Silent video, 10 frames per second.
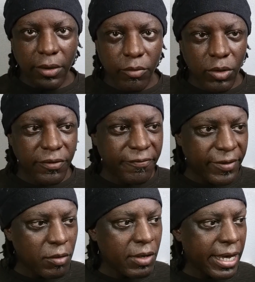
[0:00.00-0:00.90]
with
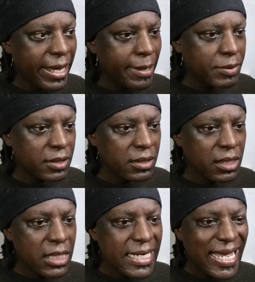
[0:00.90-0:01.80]
phone apps,
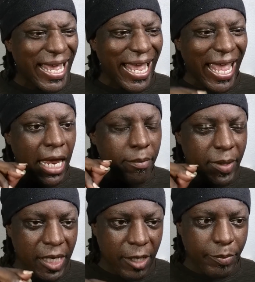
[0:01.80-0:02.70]
and
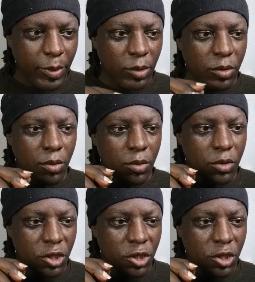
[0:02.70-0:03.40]
people